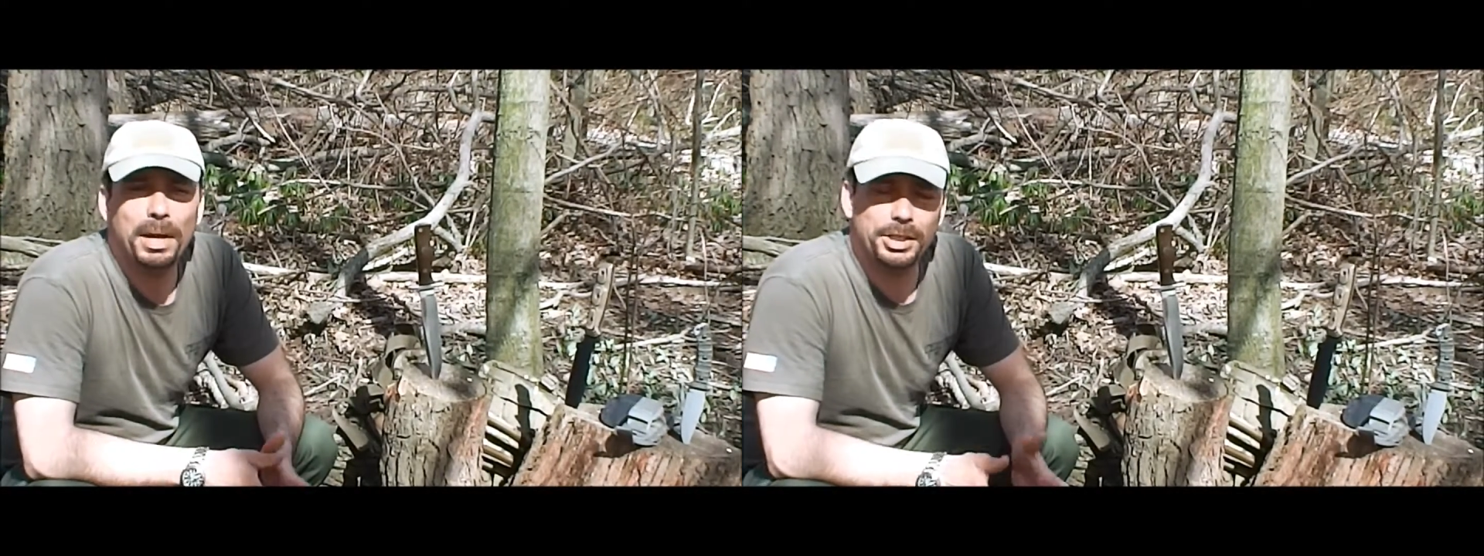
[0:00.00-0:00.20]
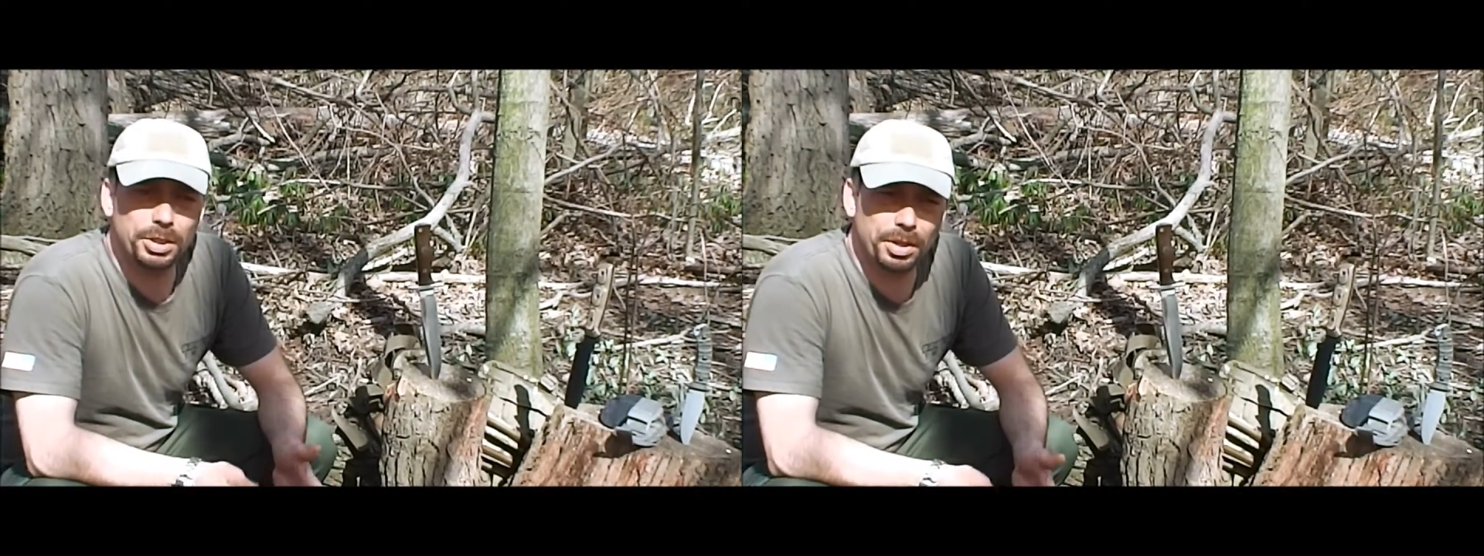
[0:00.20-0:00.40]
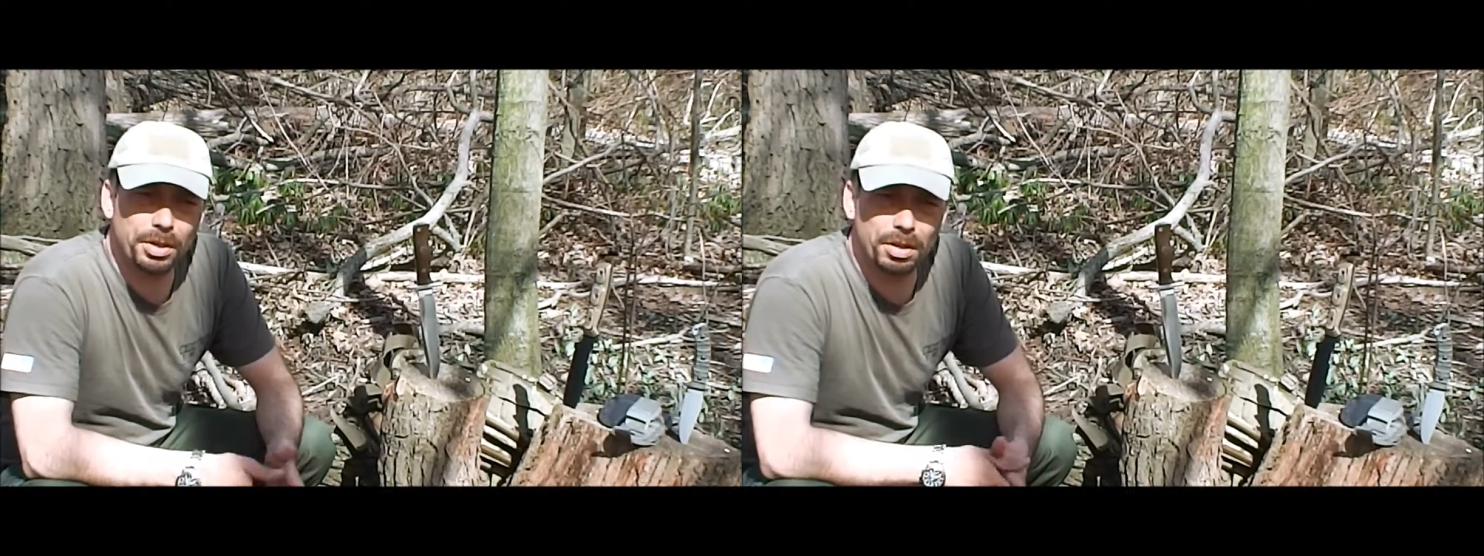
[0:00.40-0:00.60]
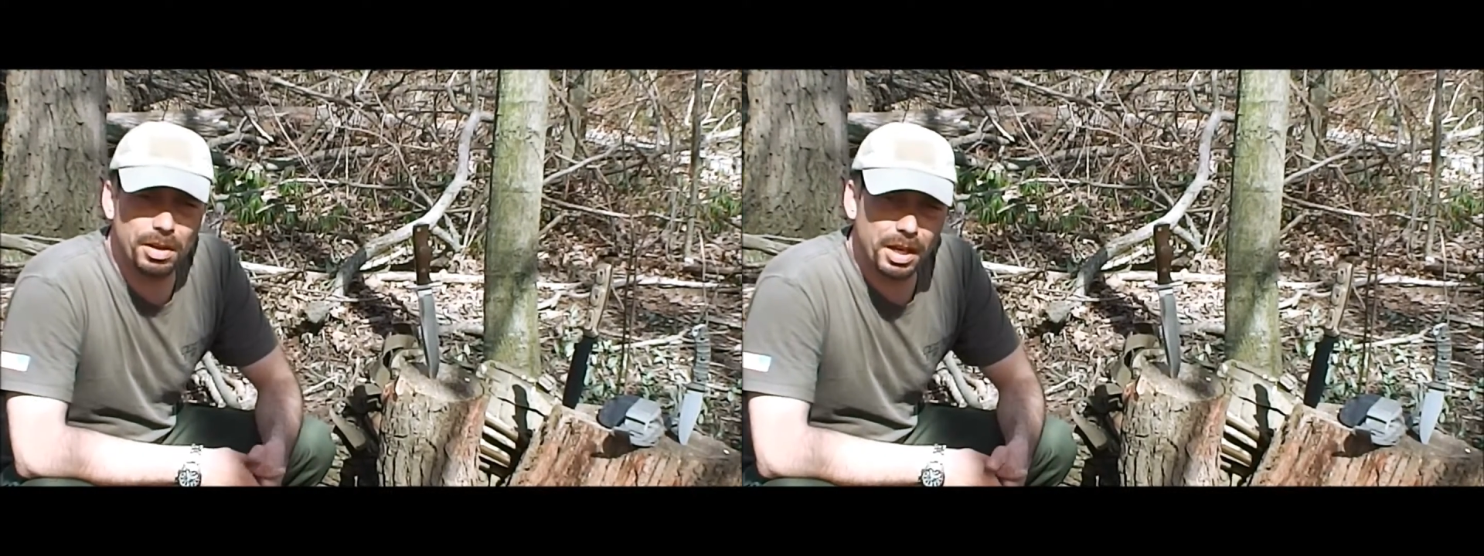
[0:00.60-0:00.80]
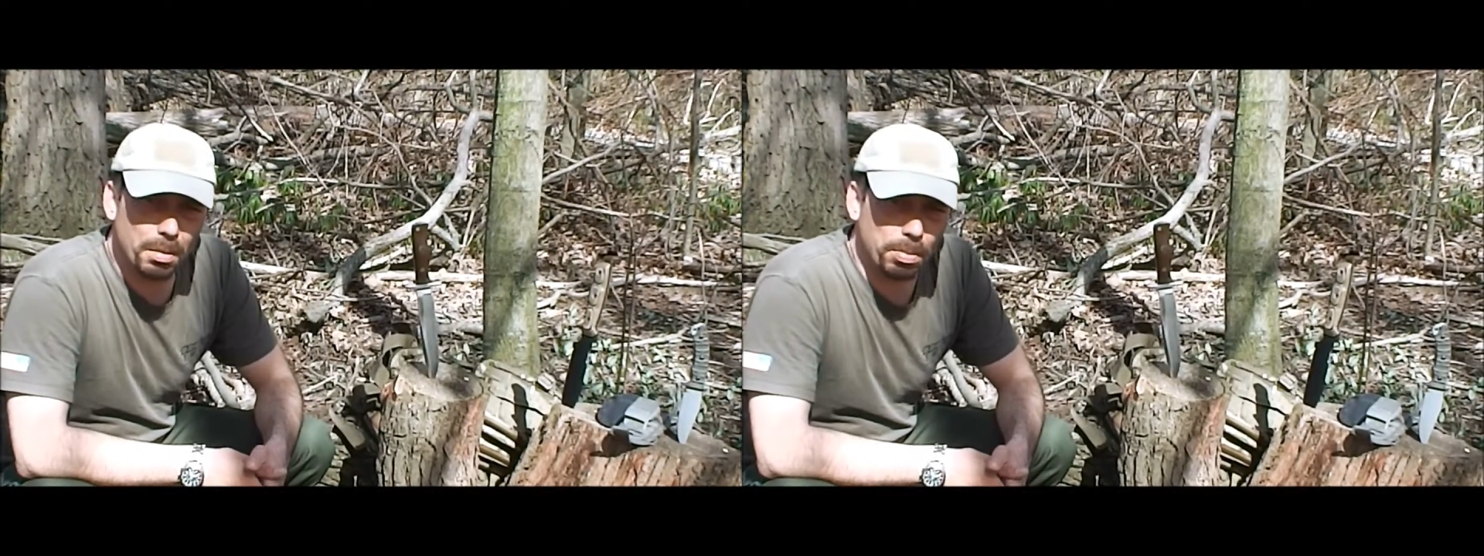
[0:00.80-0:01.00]
Make sure you're
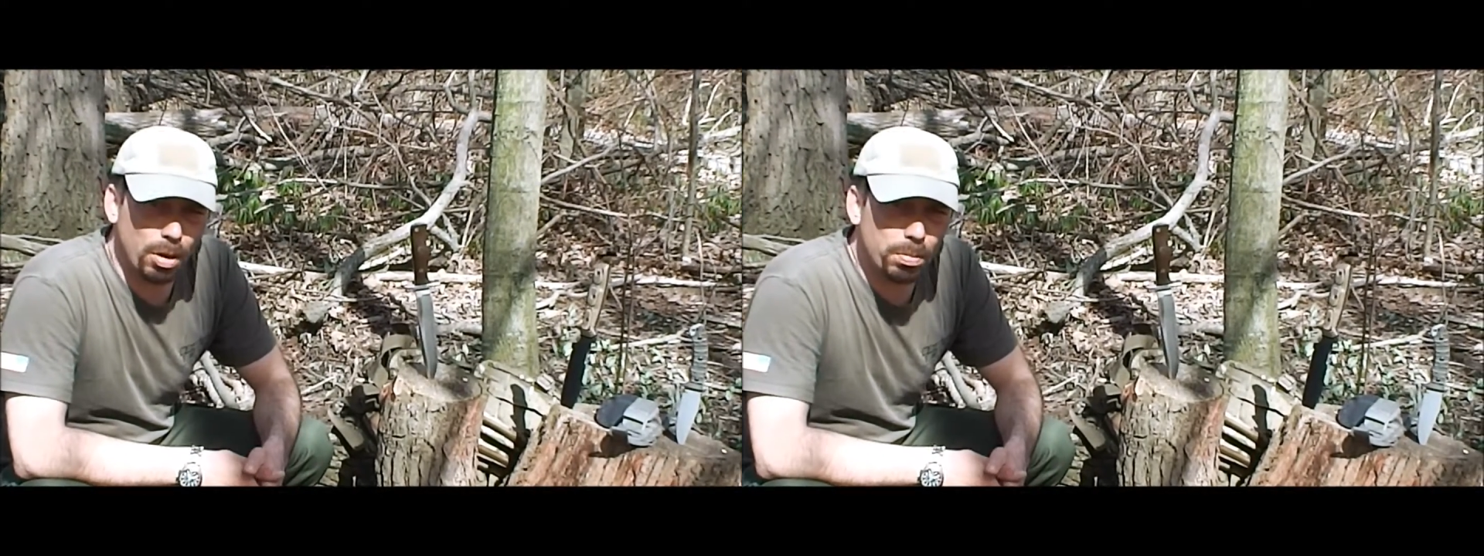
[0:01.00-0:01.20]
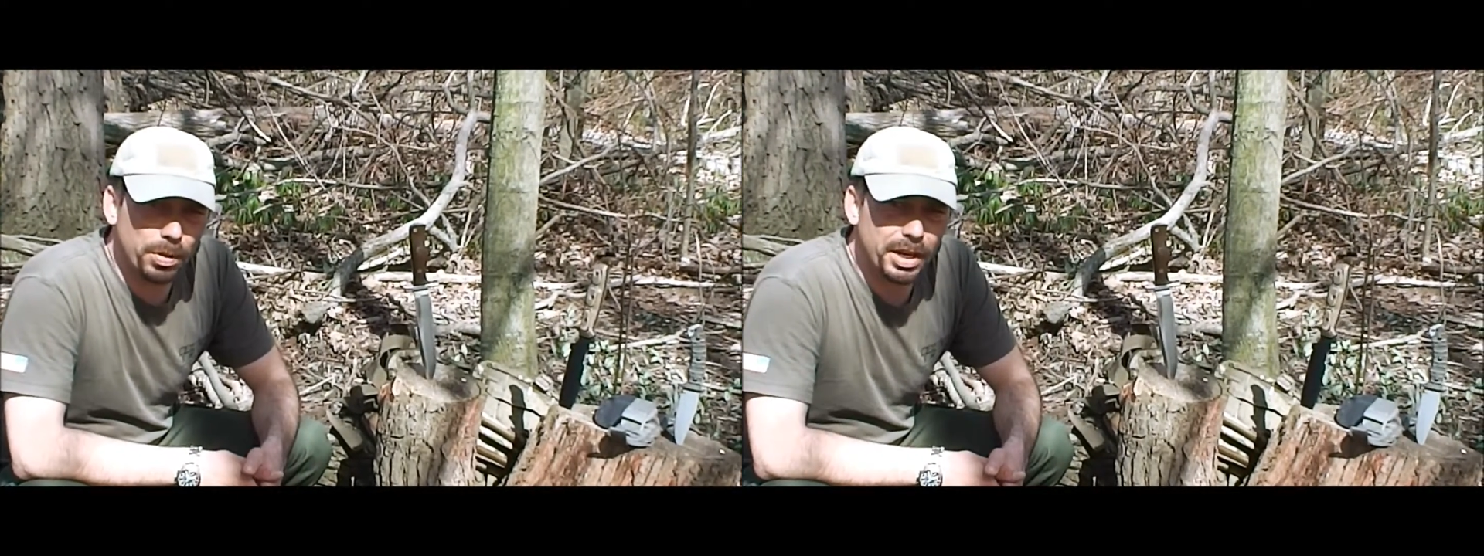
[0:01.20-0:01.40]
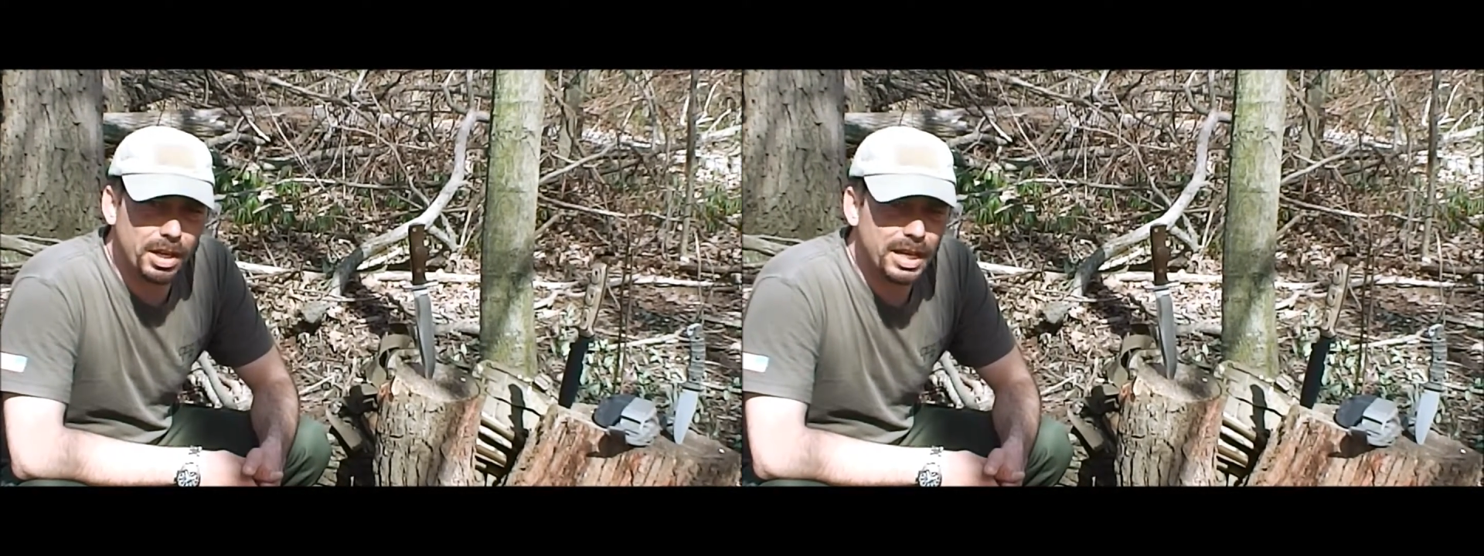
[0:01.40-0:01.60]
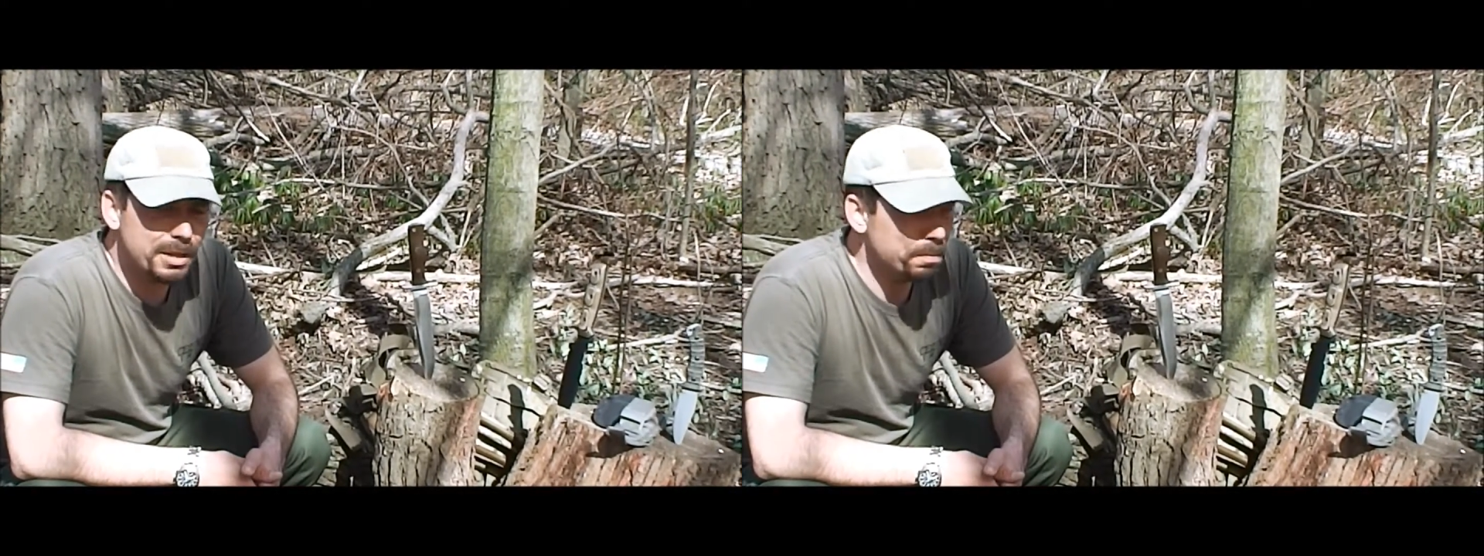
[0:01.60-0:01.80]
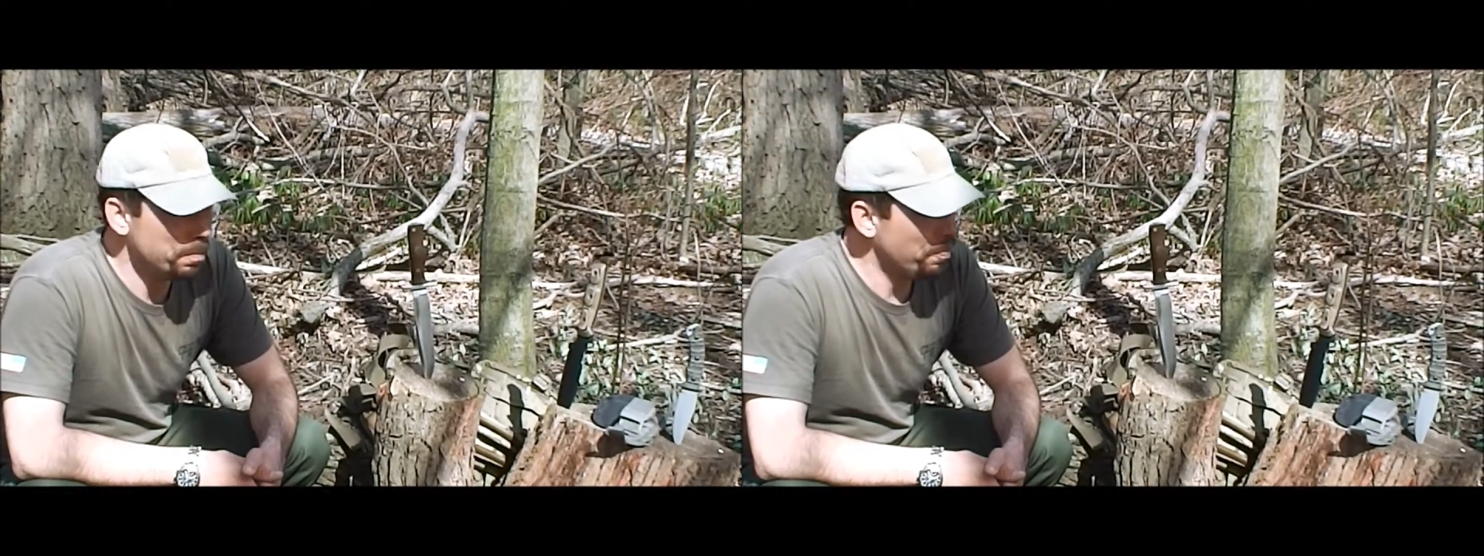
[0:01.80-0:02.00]
doing it
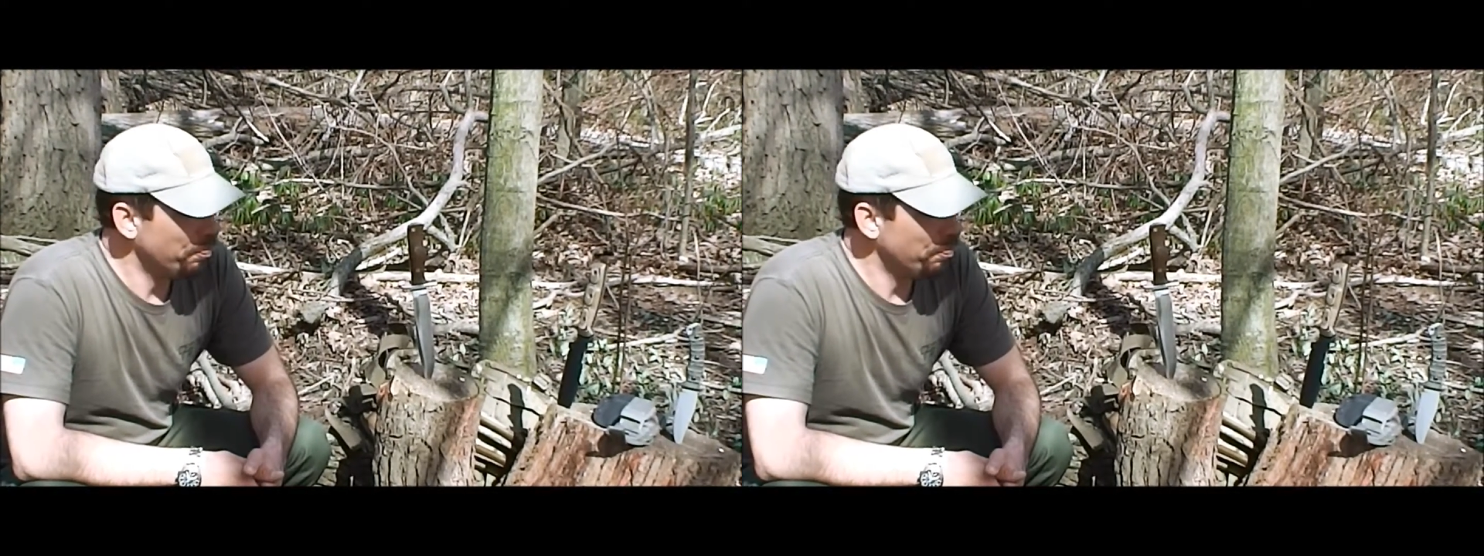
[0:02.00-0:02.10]
appropriately.